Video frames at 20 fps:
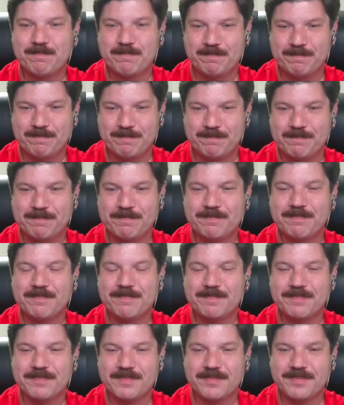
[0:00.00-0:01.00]

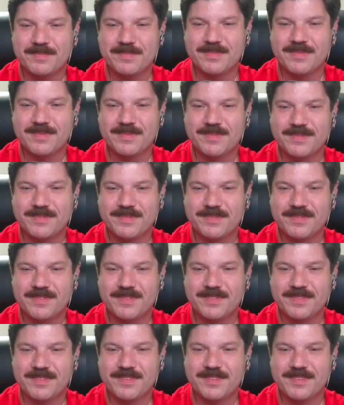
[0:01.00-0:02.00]

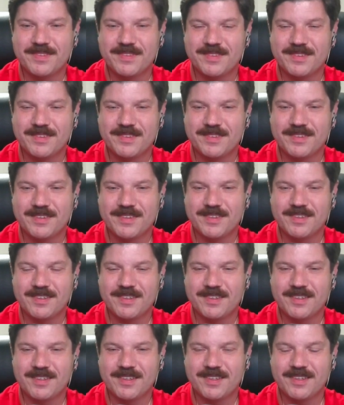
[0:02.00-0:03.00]

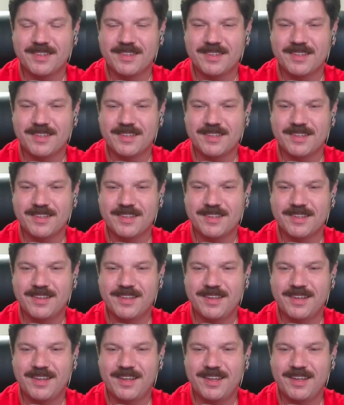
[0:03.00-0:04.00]

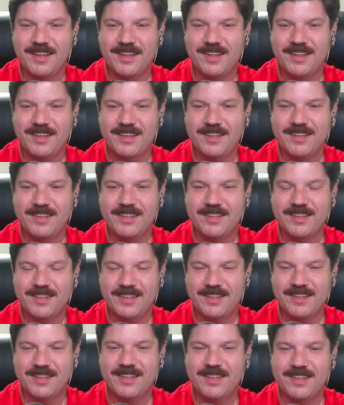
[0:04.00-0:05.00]

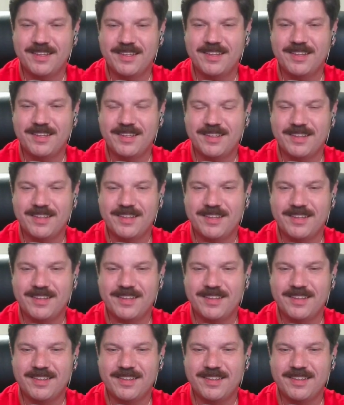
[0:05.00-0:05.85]
(not speaking)